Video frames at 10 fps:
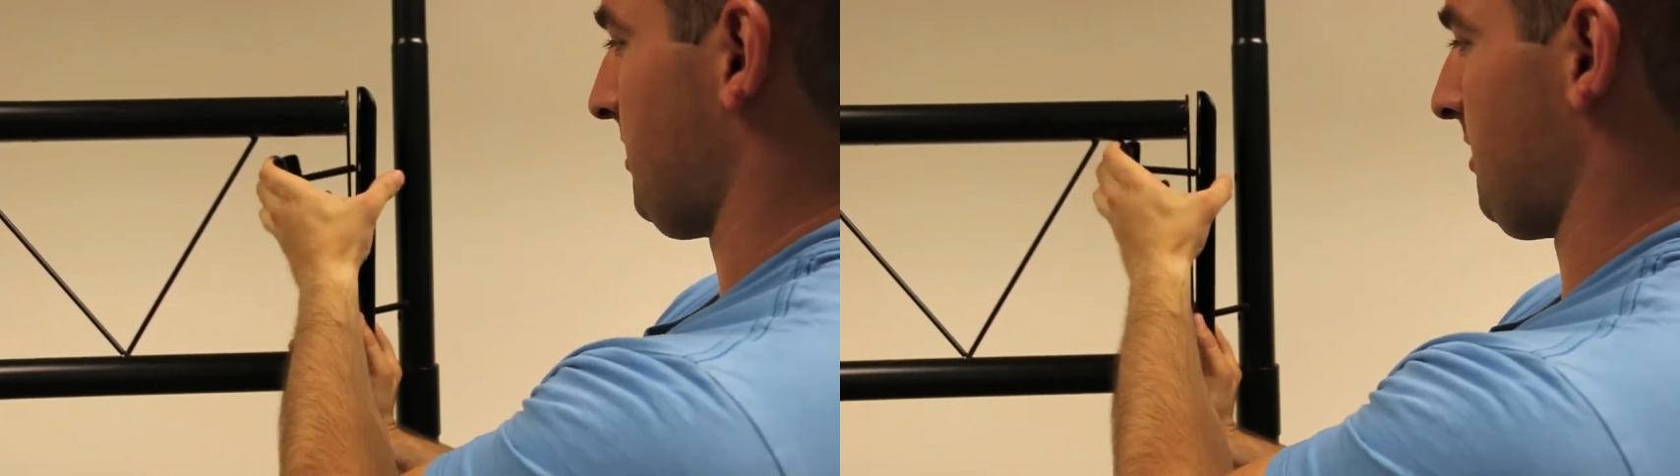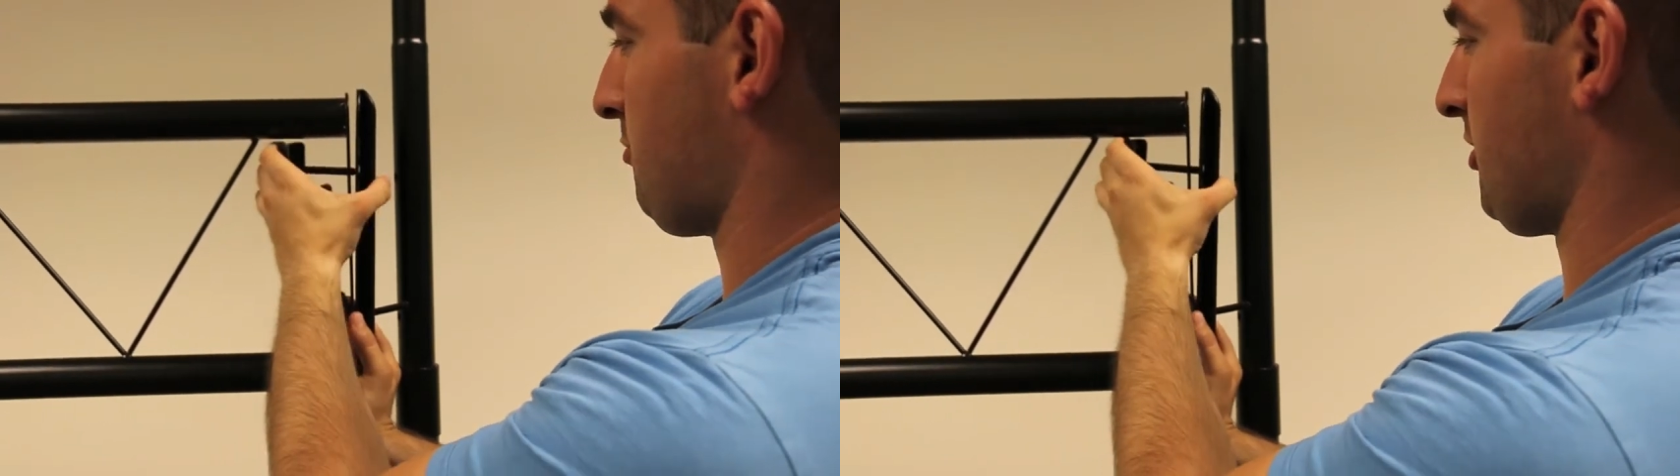
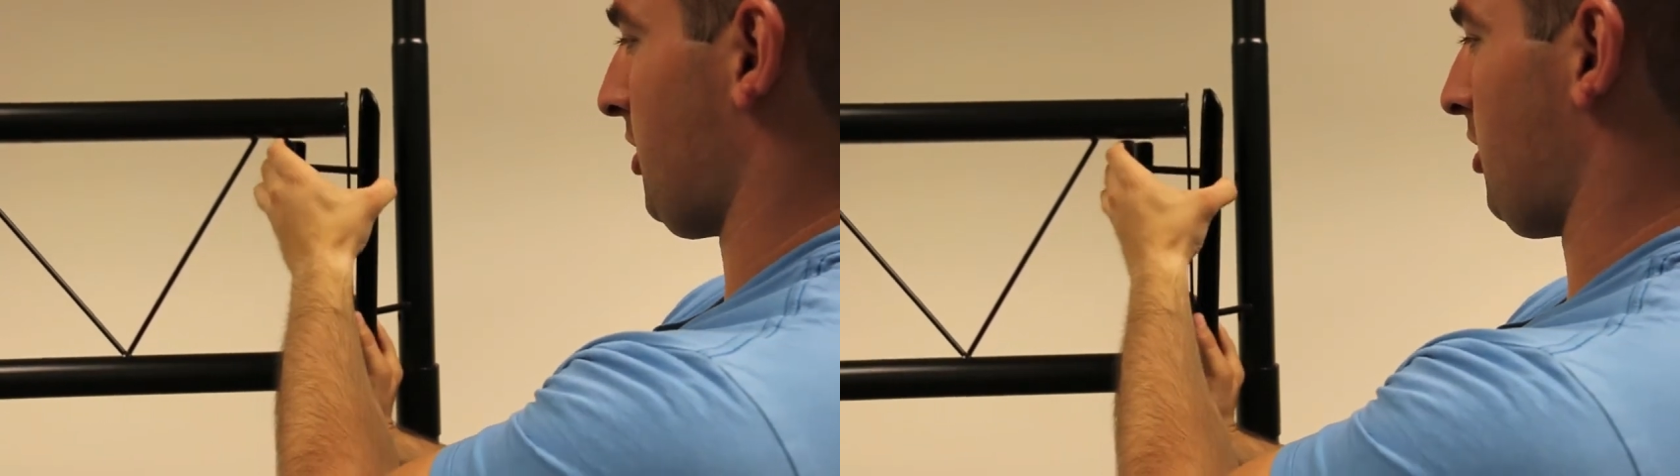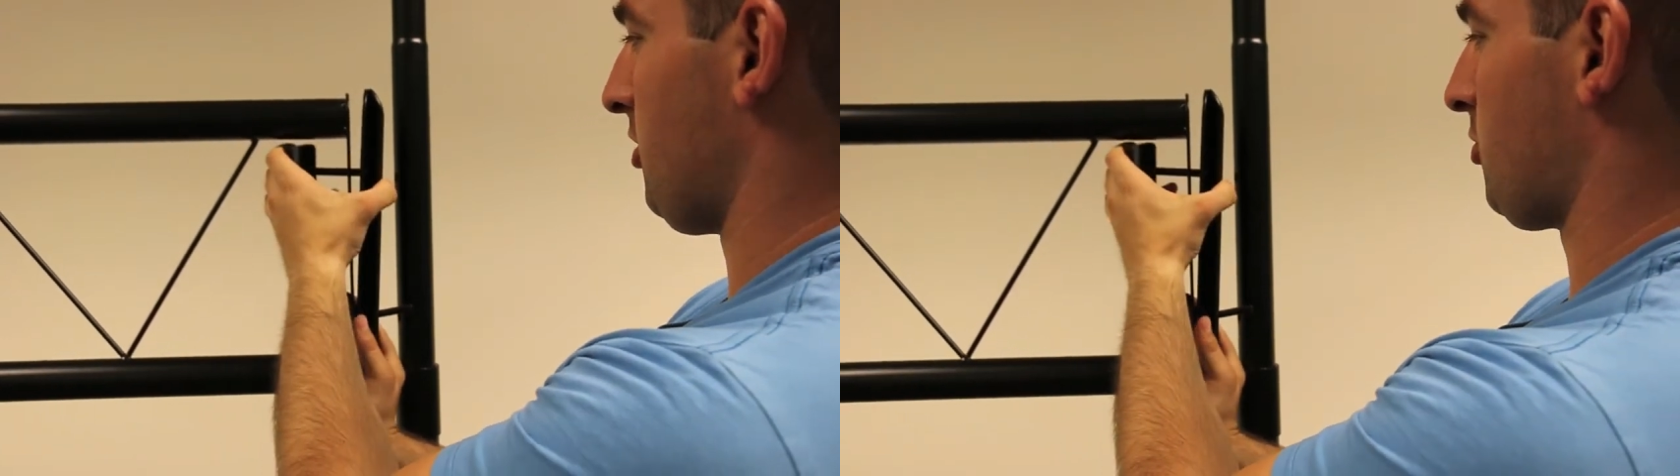and put
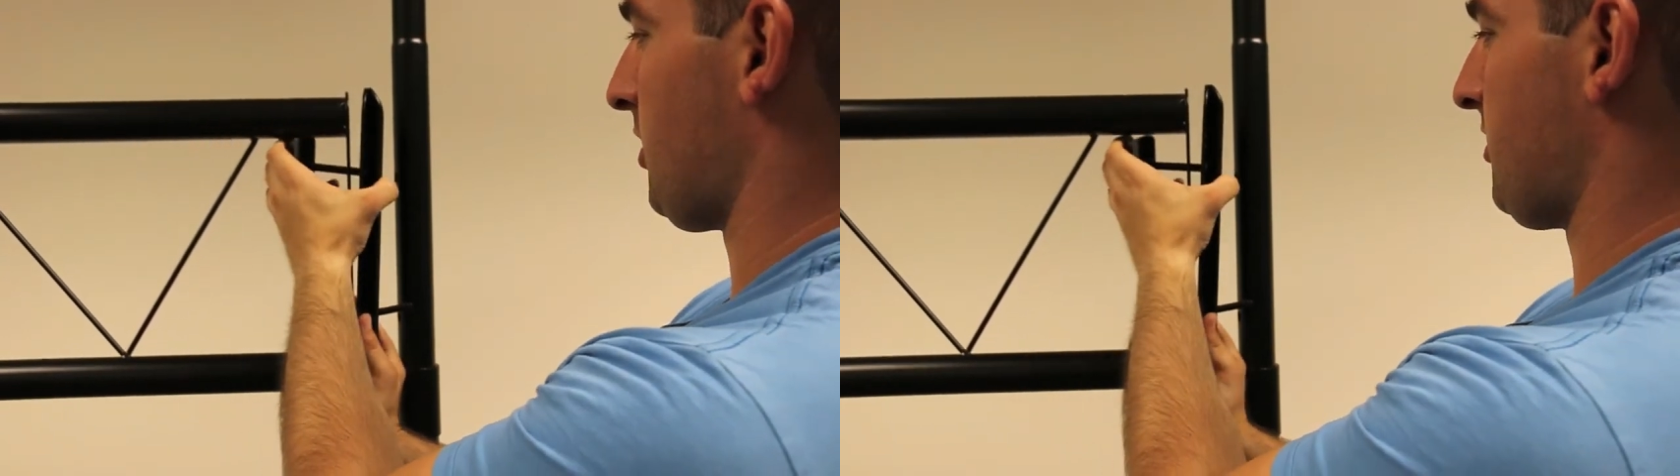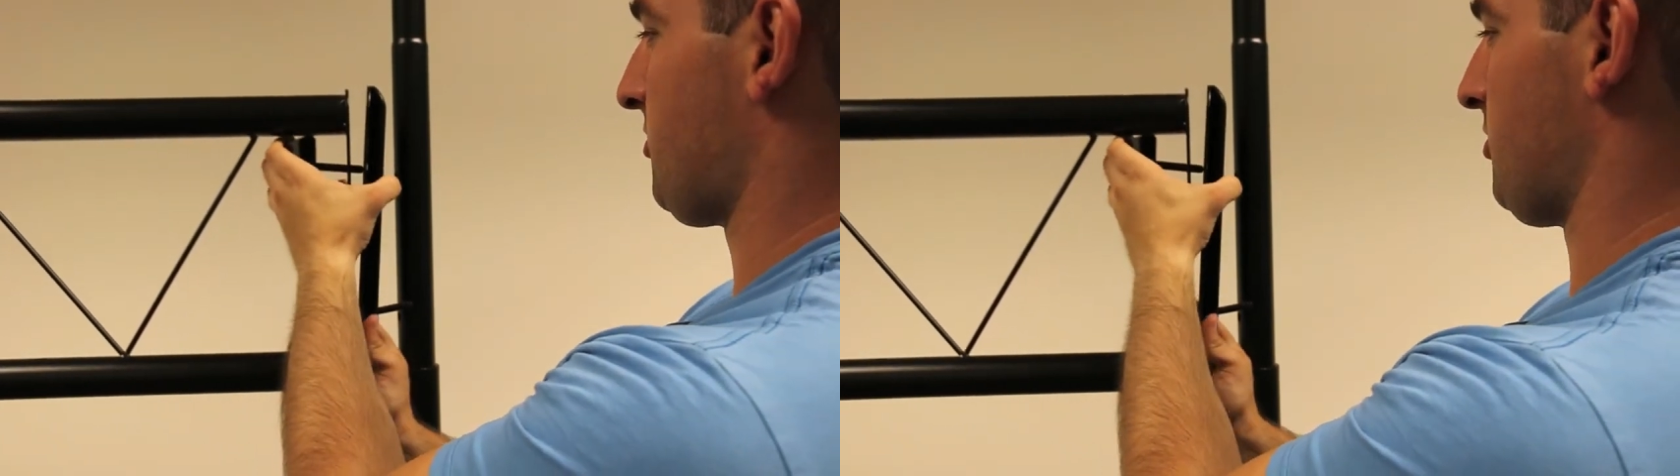it all the
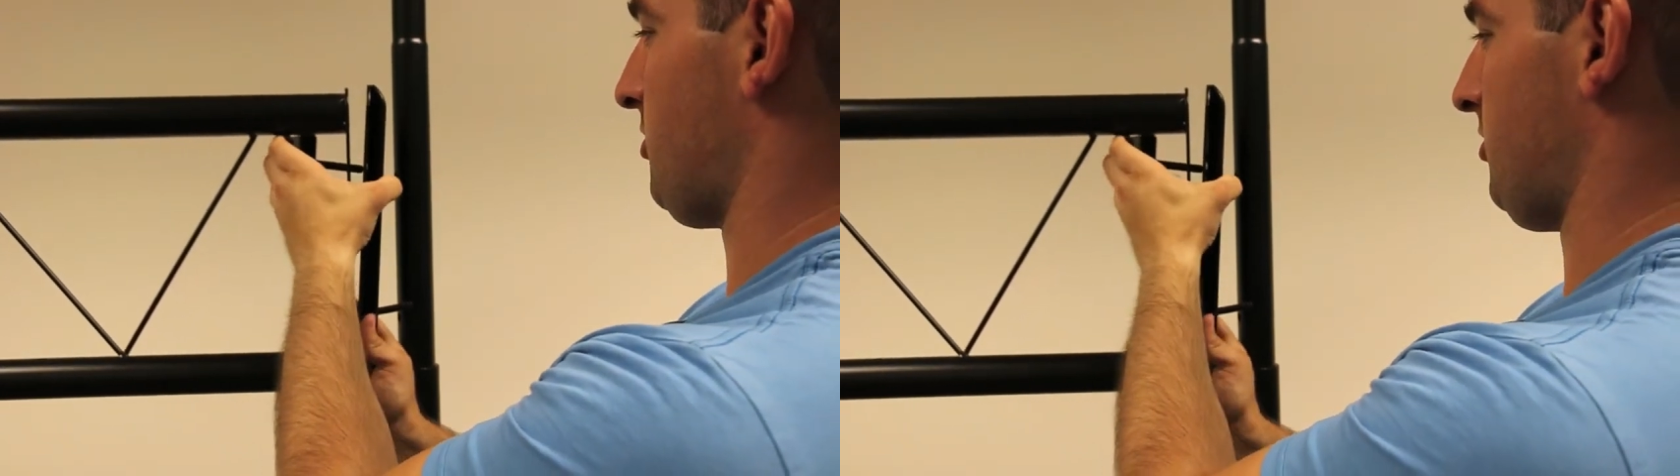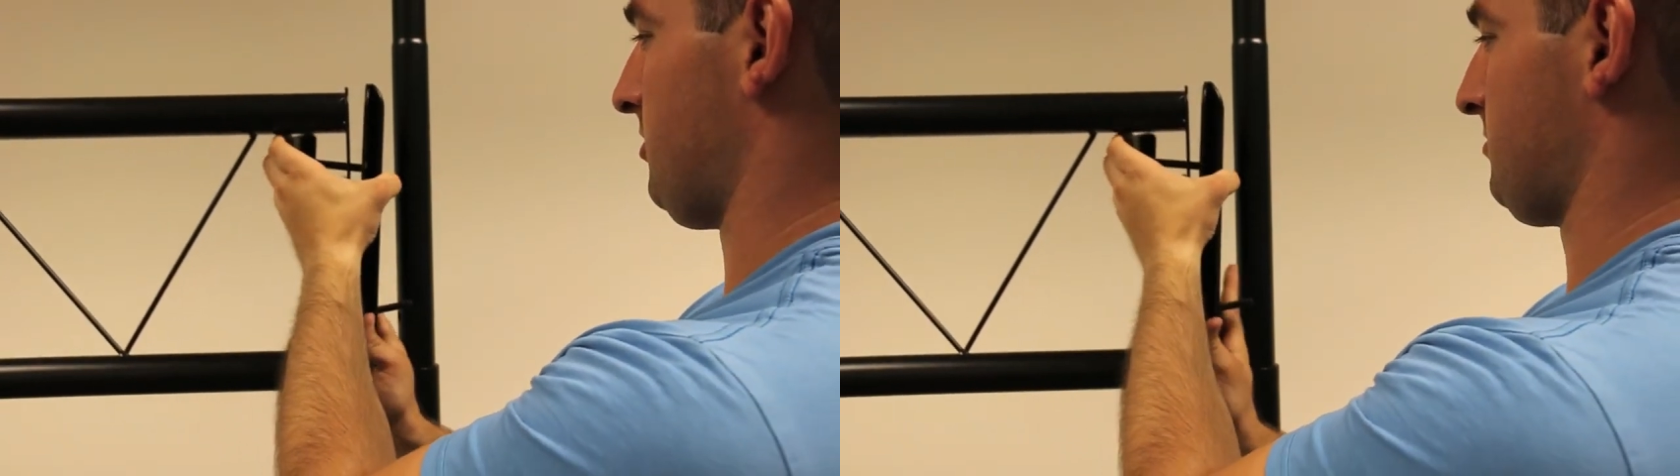way through the
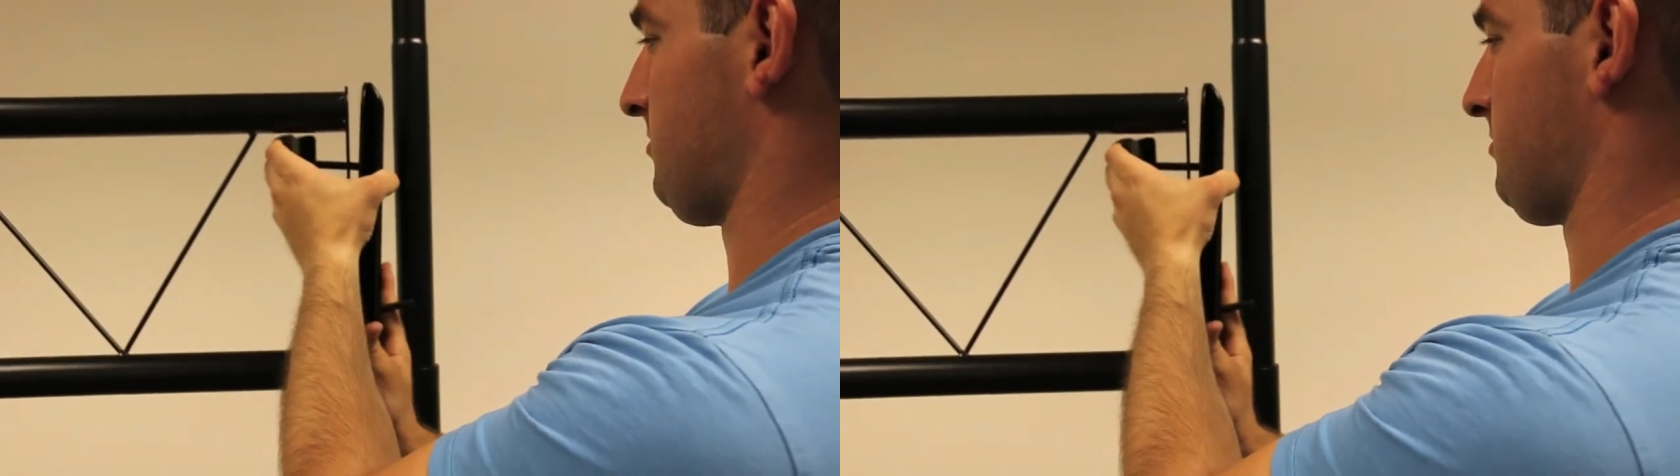hole.